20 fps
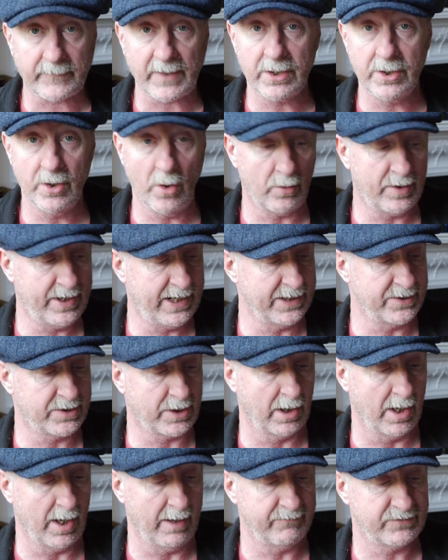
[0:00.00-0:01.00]
you know, kid
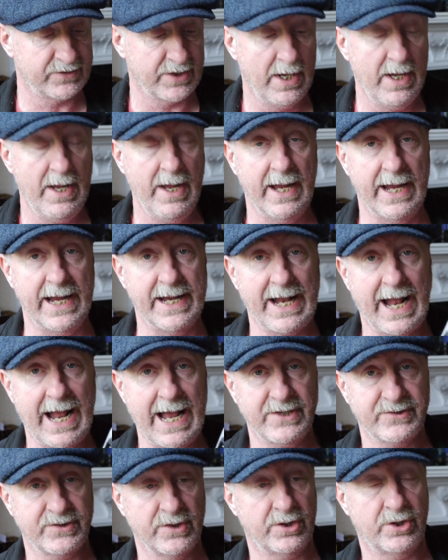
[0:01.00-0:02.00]
gloves. It
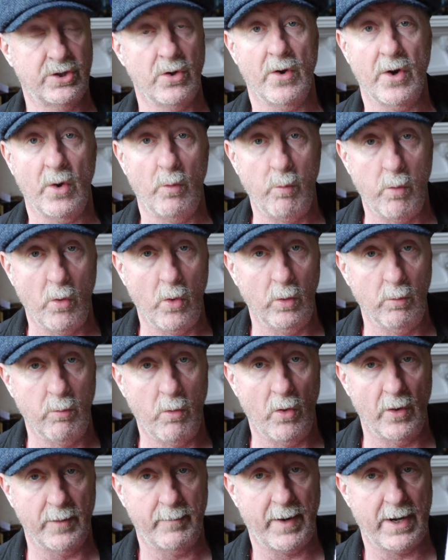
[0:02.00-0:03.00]
hasn't got a
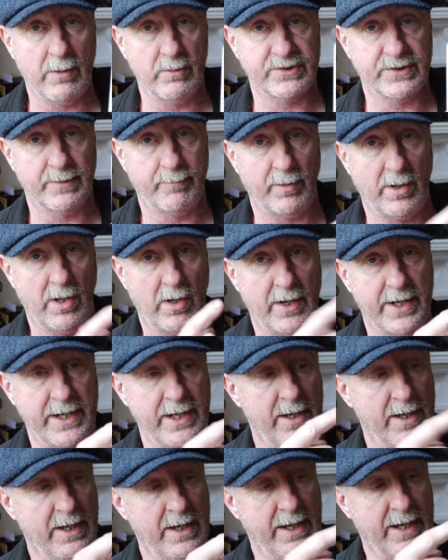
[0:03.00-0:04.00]
wall-wart power supply.
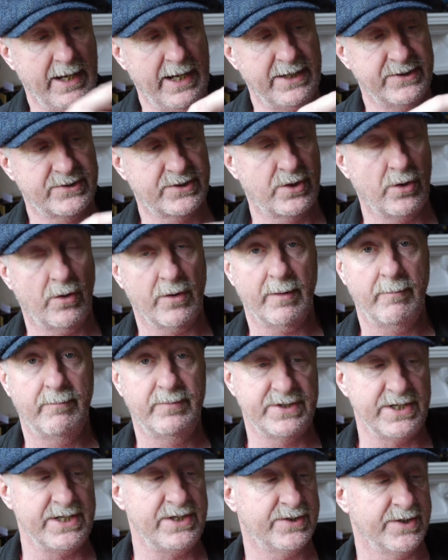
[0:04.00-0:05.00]
It's got a
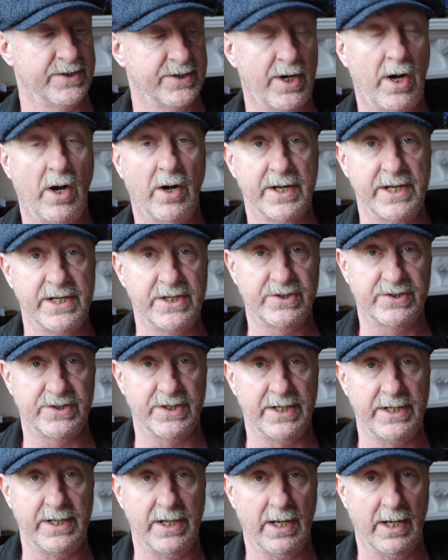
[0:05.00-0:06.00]
decent
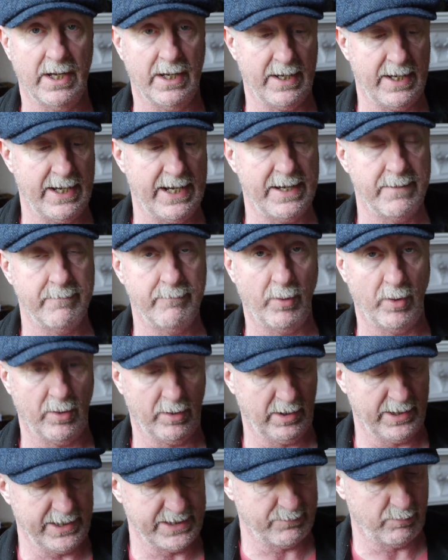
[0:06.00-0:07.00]
IEC input
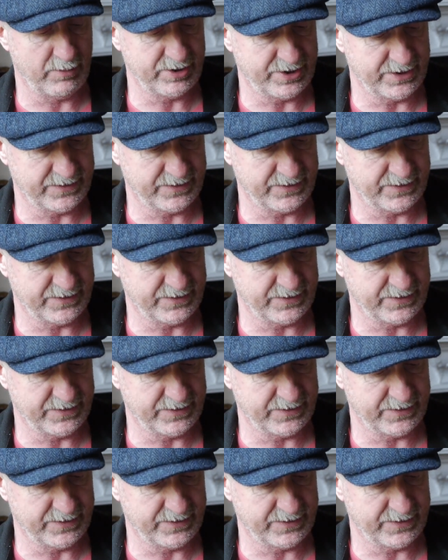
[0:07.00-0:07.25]
lead, which